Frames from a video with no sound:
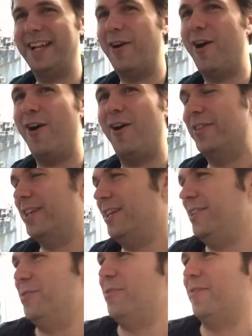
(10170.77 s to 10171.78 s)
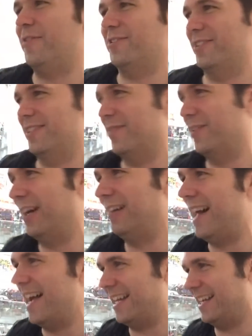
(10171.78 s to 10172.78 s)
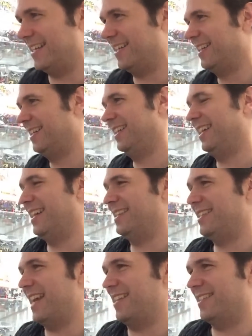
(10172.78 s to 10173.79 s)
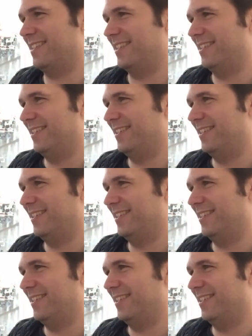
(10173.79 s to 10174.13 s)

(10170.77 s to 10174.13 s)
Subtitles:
all the universes have collided. in a sense.